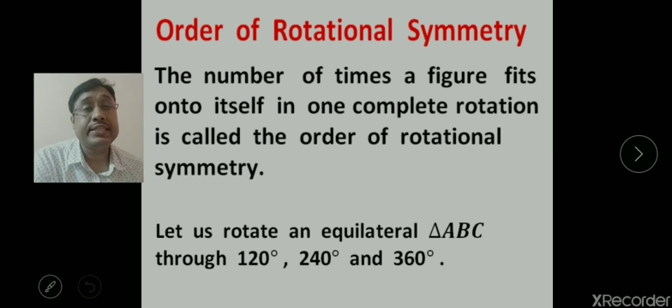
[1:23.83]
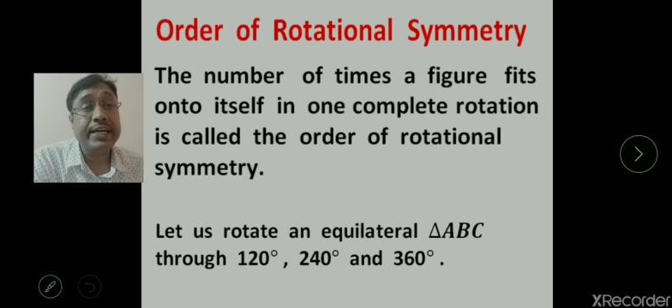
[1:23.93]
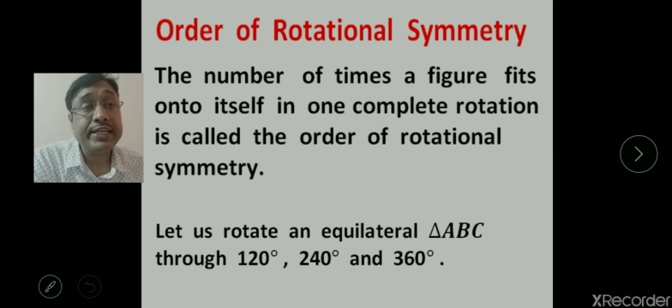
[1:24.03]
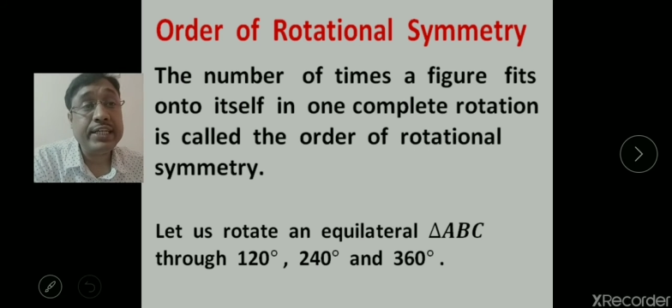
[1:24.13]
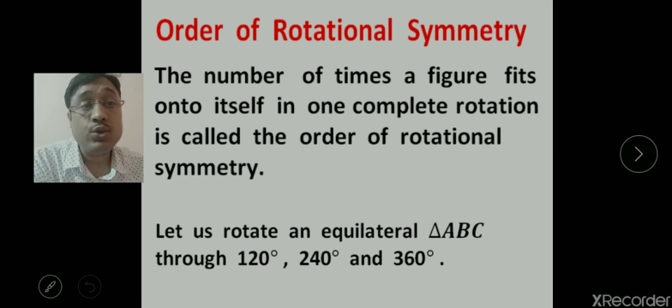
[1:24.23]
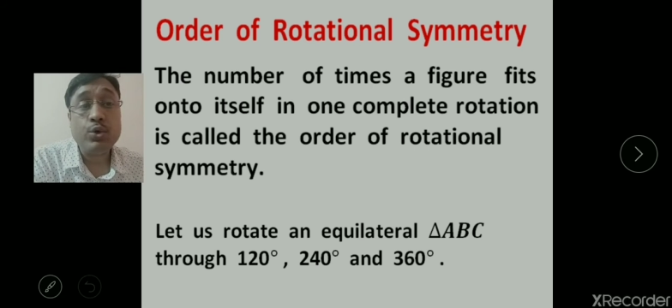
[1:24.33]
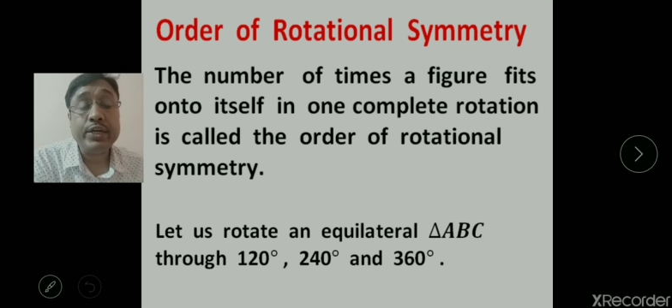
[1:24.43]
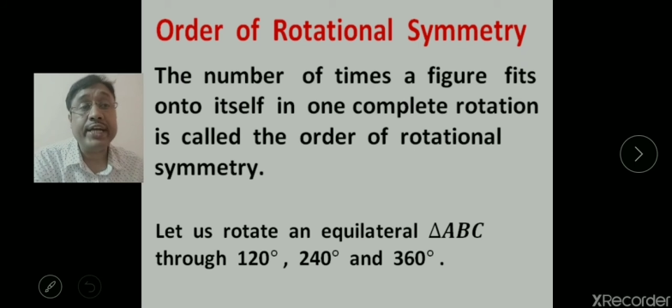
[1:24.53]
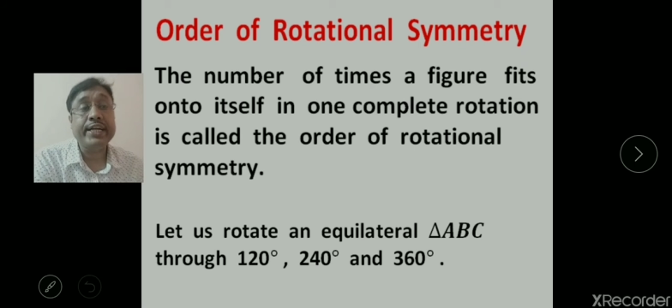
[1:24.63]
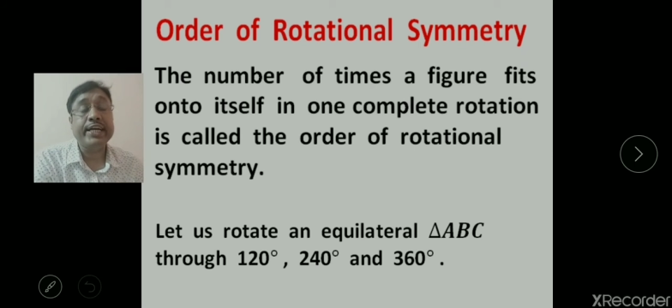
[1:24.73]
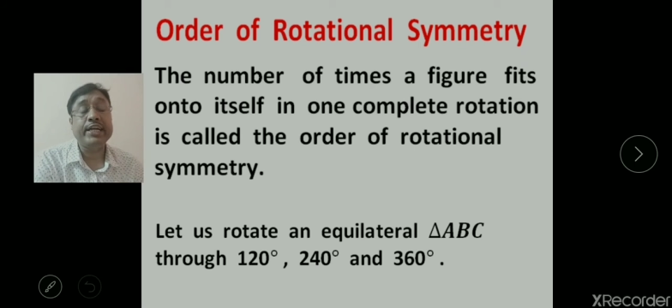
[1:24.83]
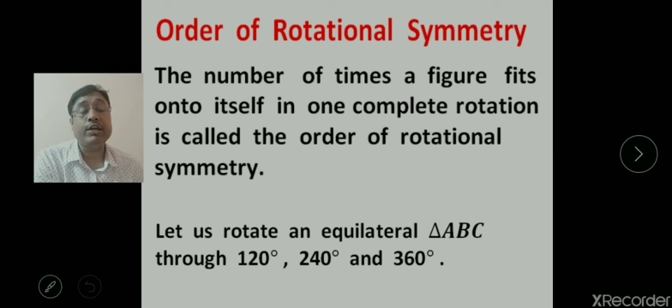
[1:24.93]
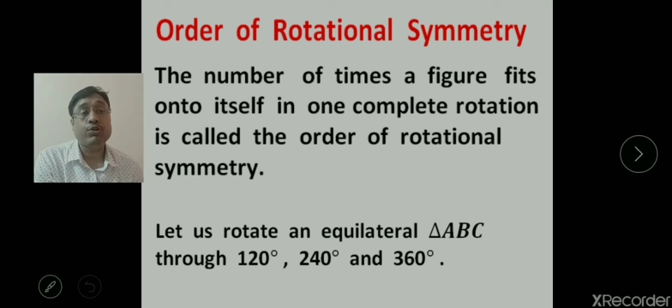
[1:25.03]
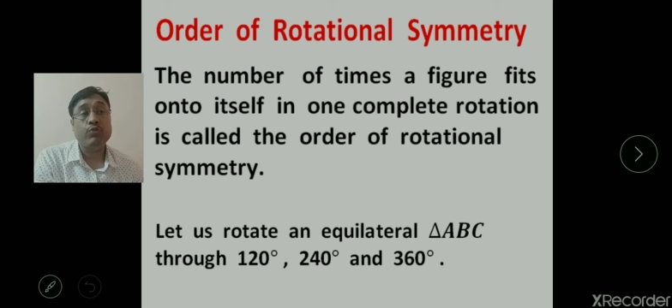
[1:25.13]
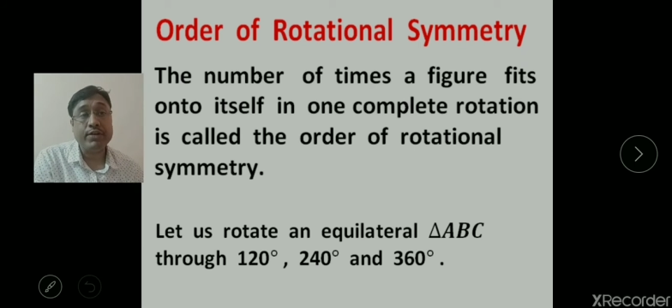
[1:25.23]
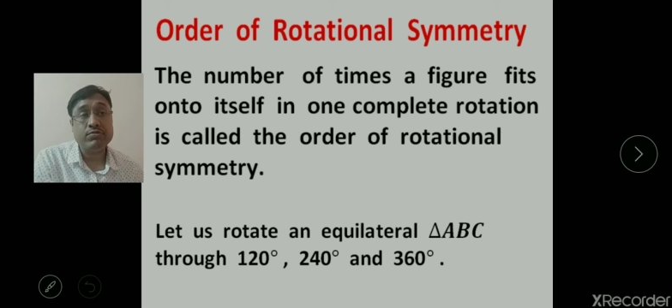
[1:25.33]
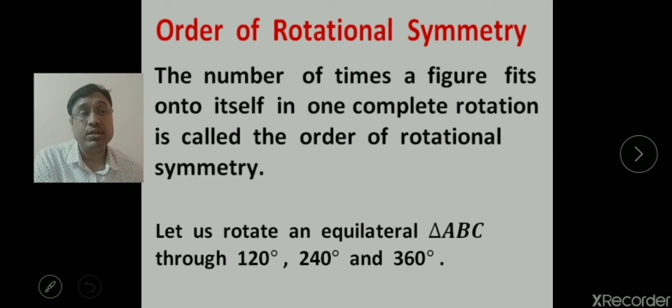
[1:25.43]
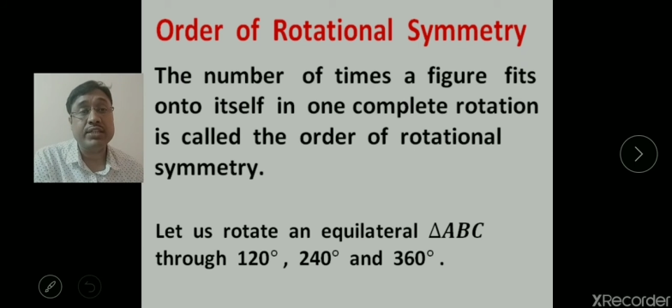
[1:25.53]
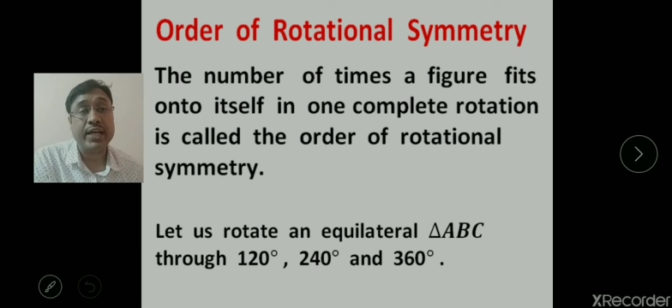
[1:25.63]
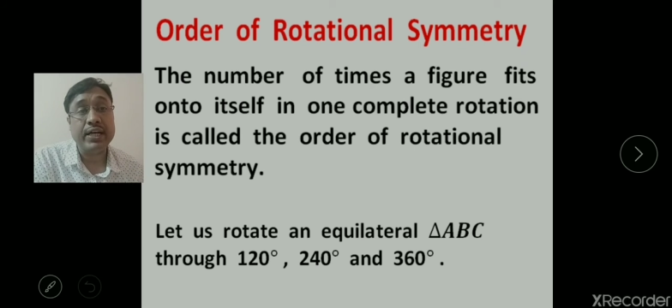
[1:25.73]
let us rotate an equilateral
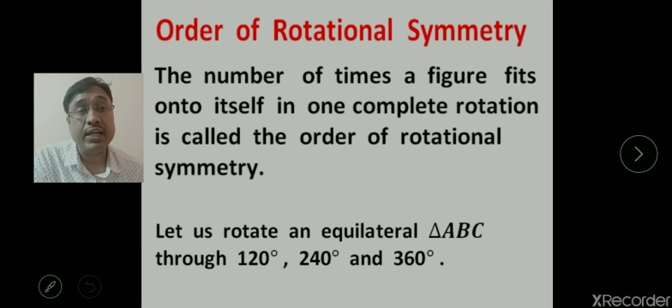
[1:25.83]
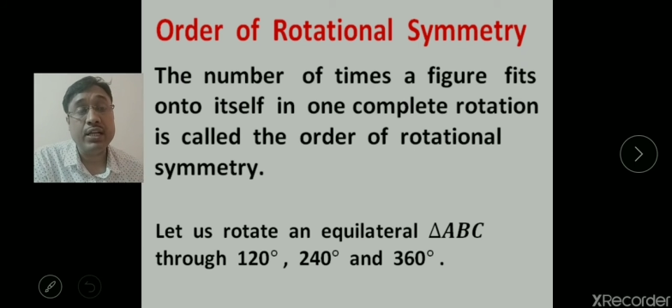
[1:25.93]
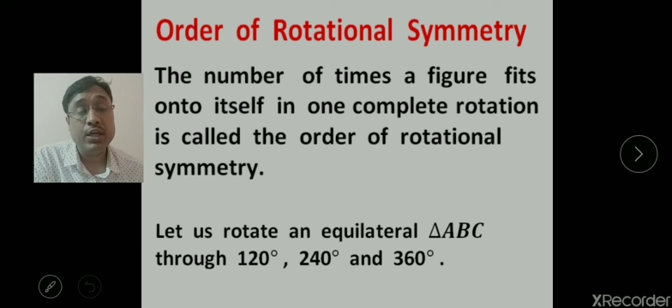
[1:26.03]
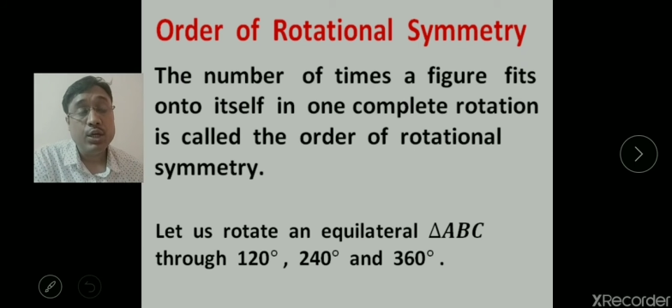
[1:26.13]
triangle